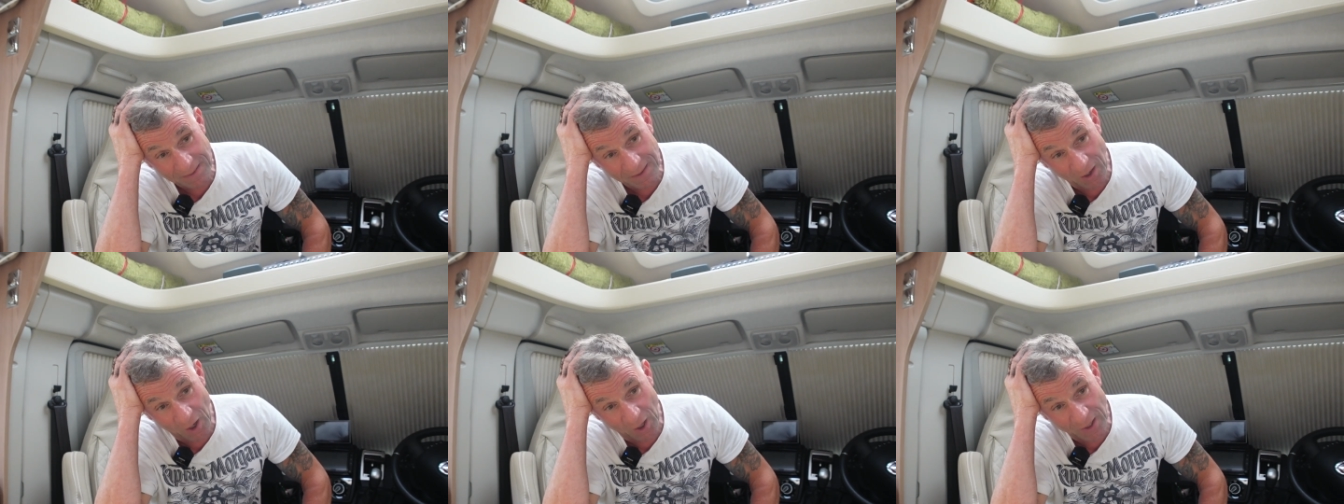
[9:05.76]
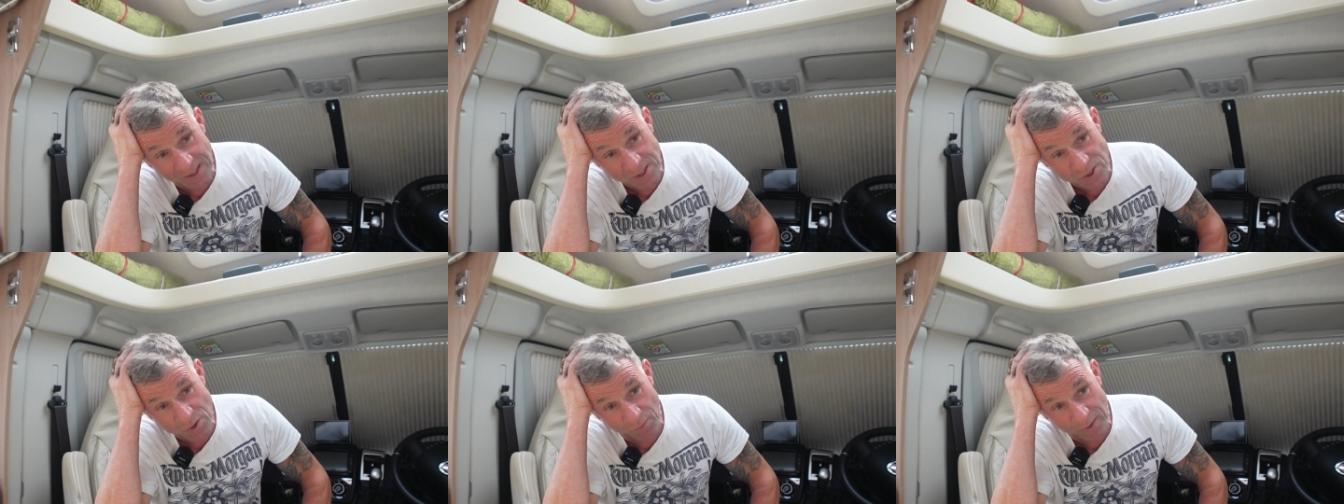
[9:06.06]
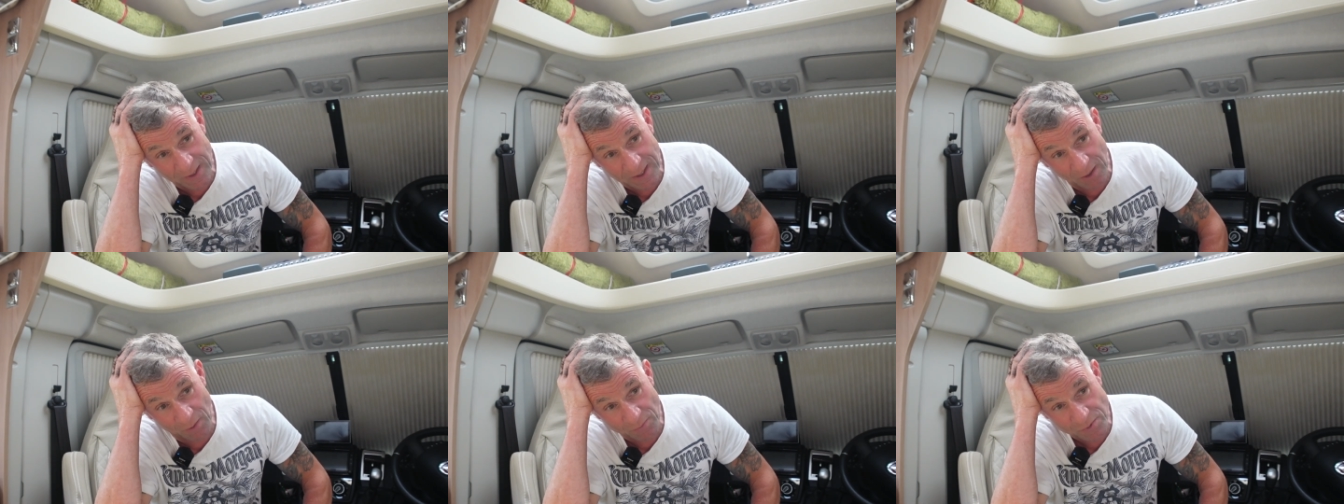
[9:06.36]

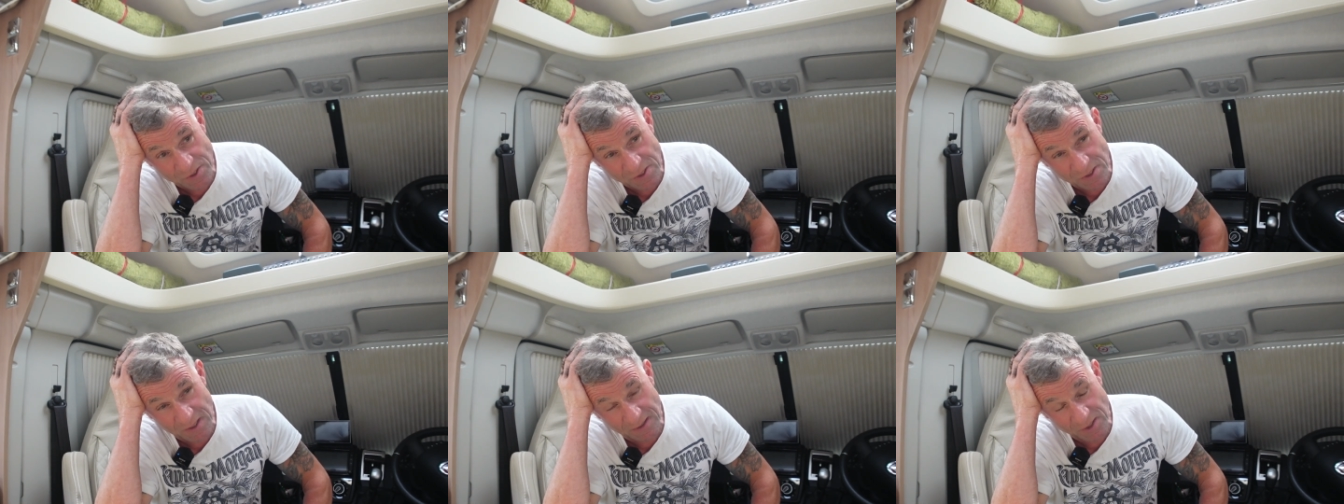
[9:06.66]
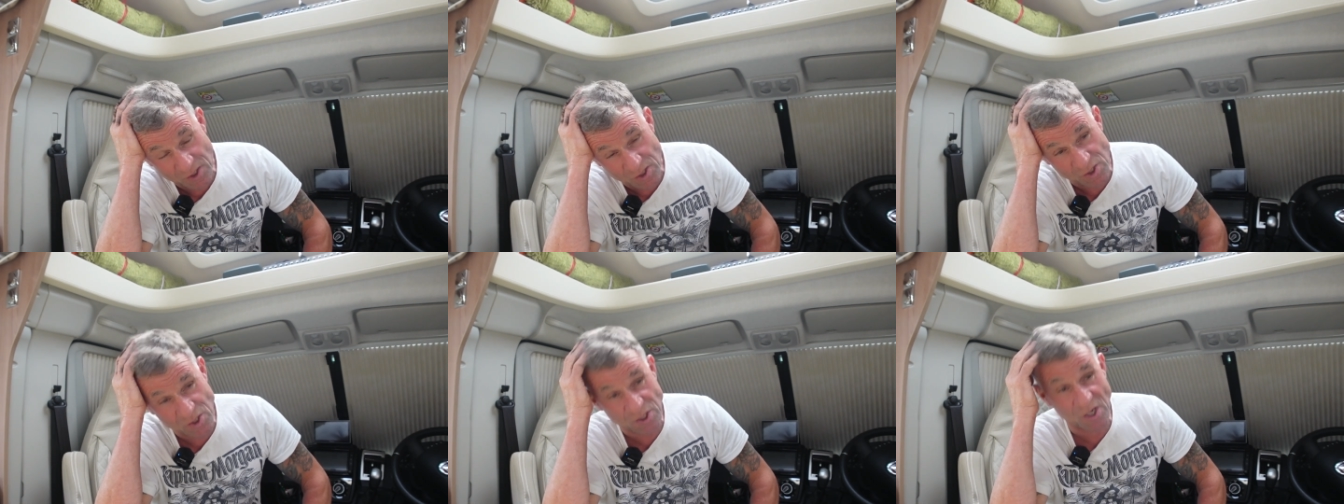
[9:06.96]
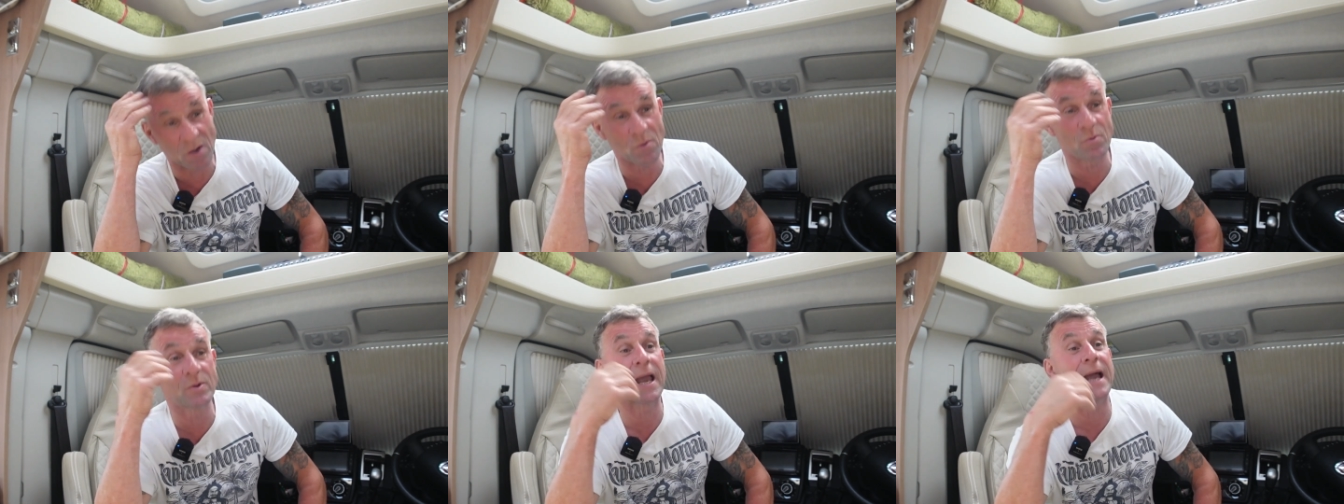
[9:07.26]
I was
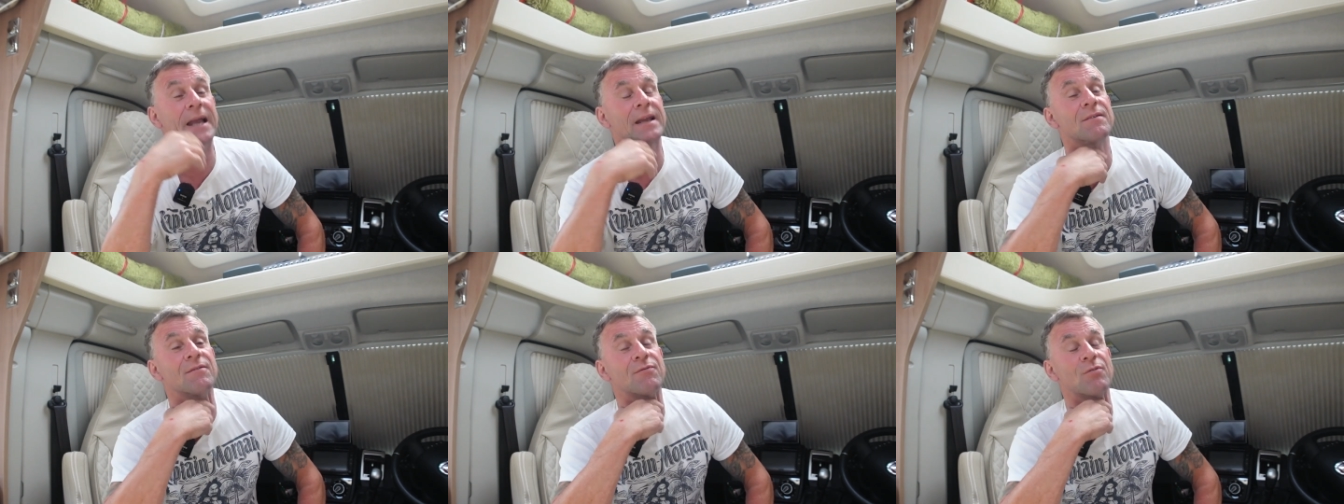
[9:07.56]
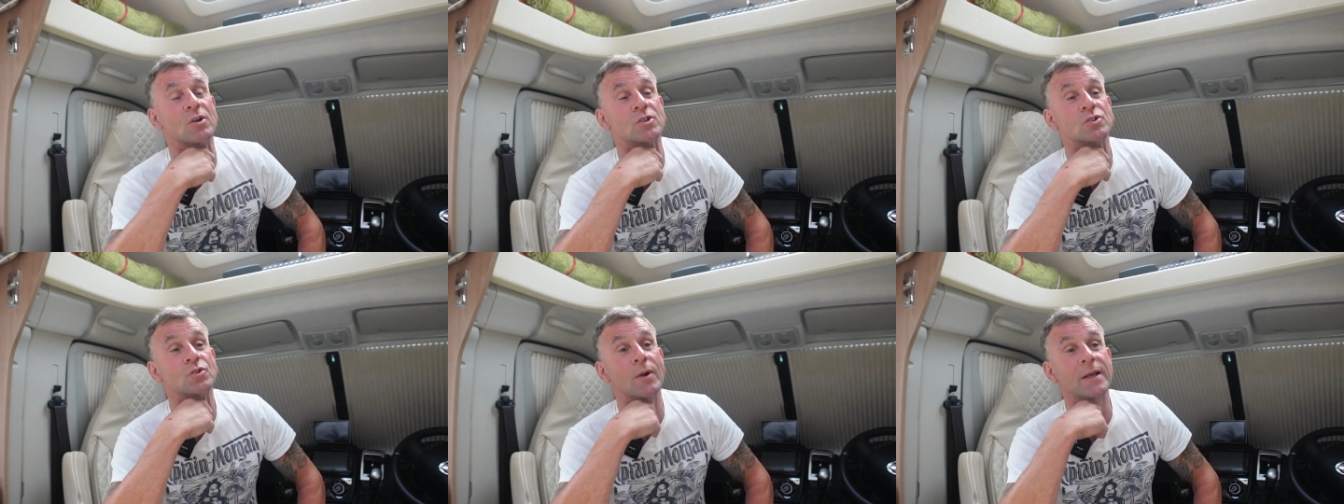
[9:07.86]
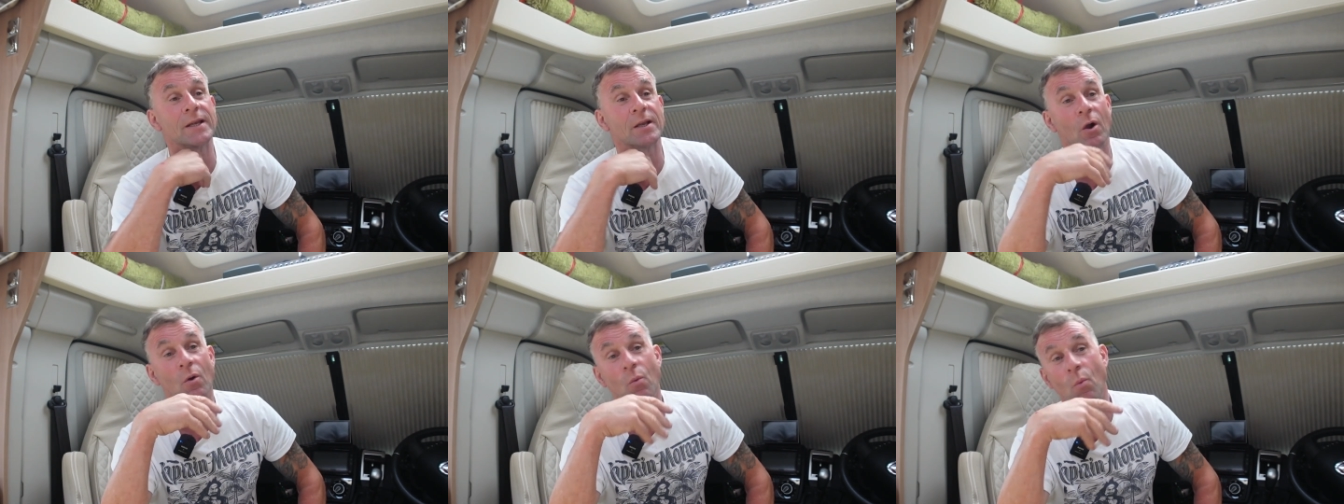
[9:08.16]
so gagging for a
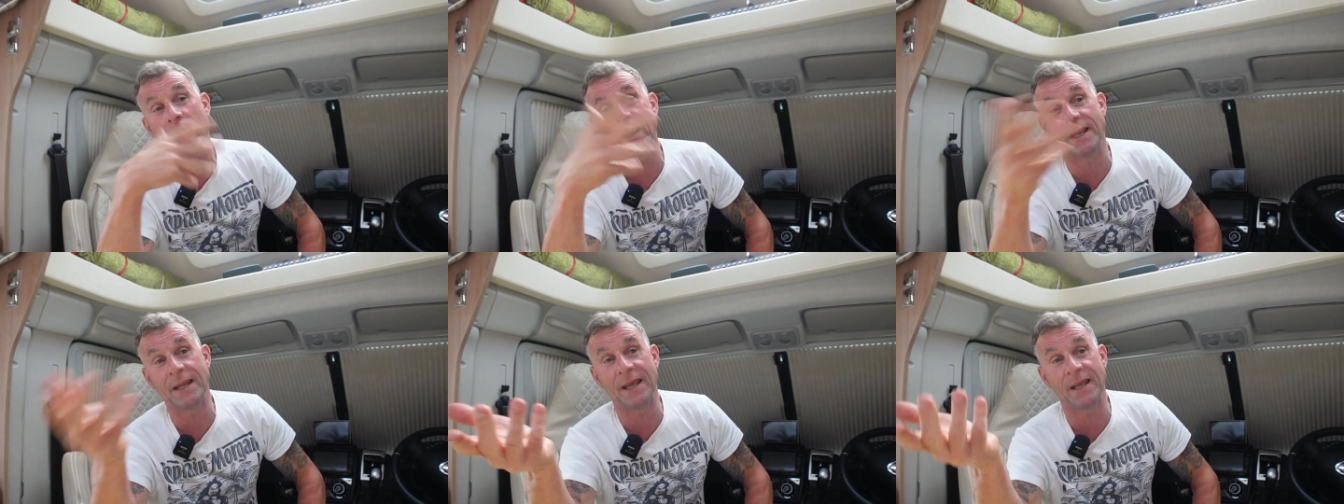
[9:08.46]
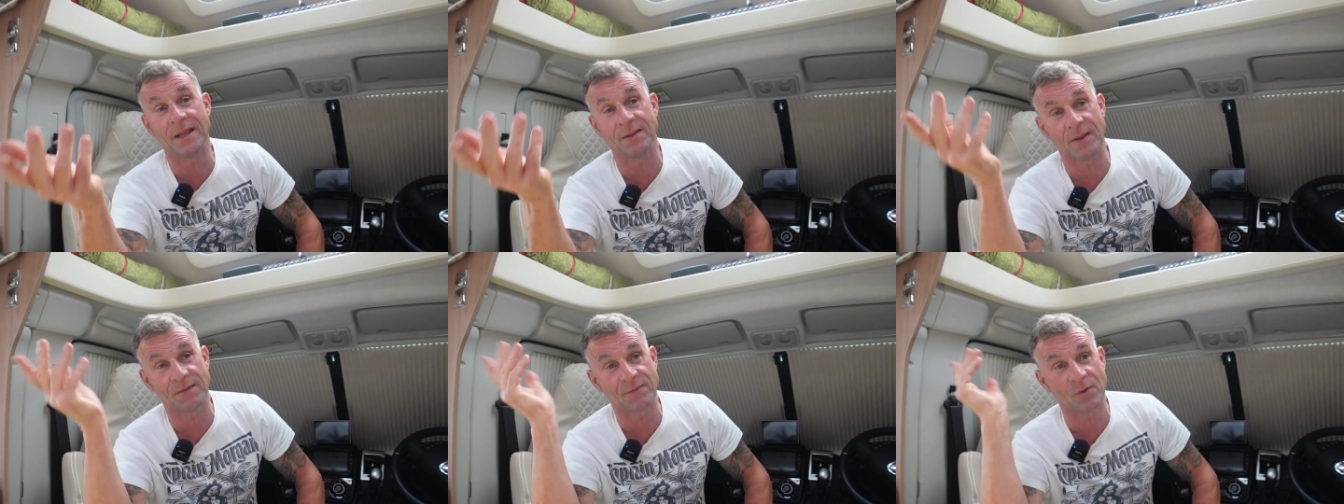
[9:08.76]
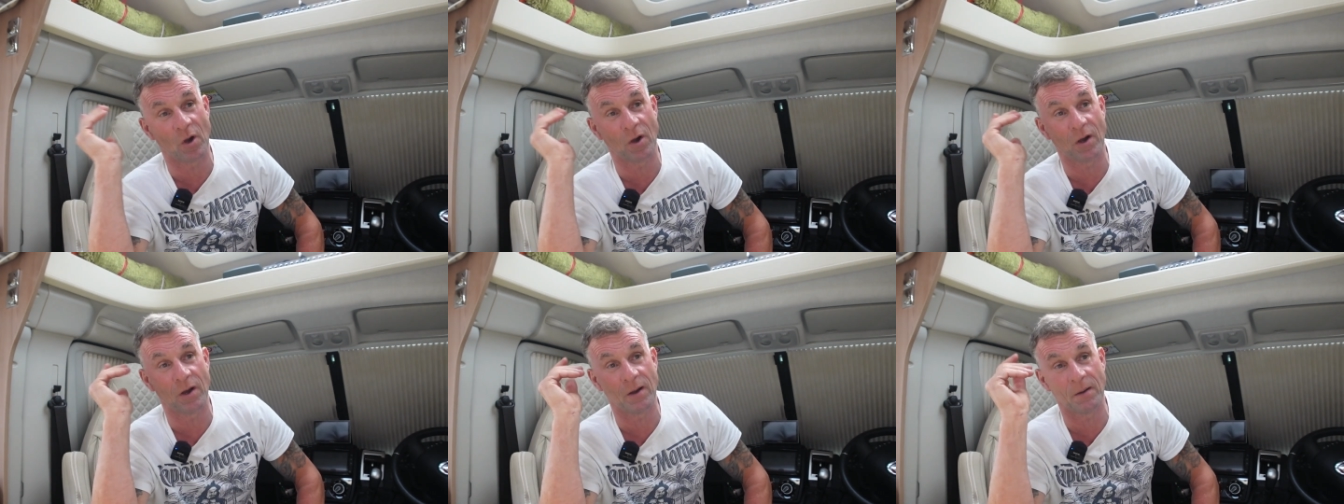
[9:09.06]
drink. I went in. They've
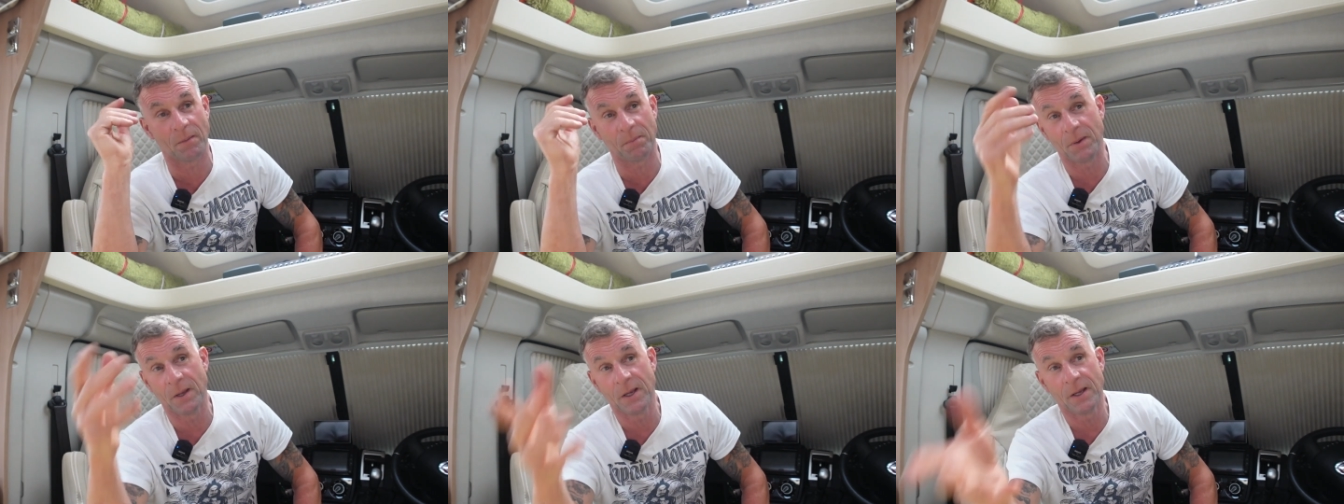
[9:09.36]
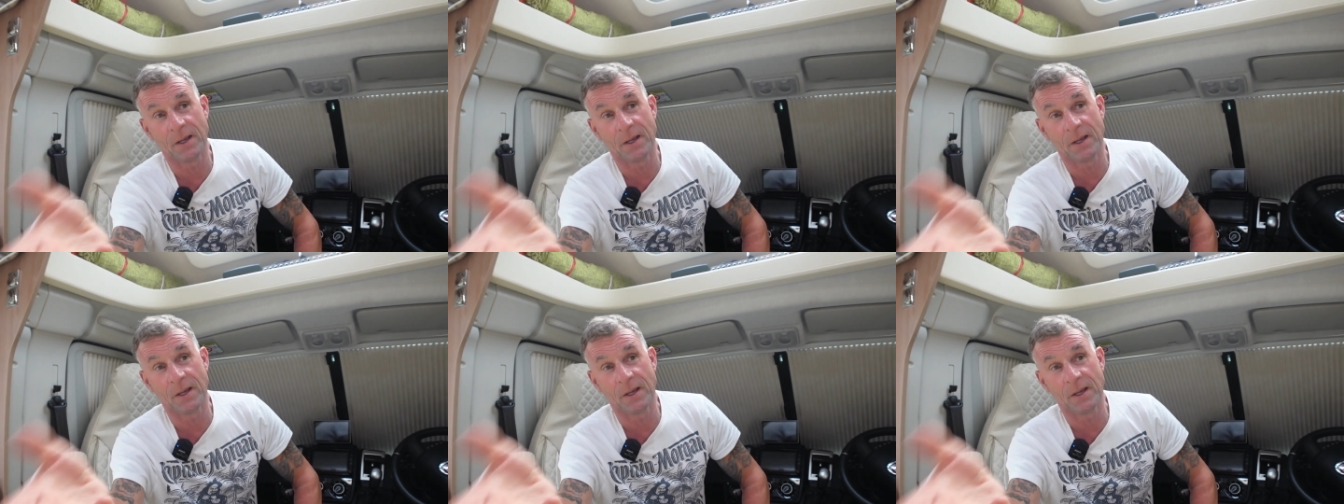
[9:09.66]
got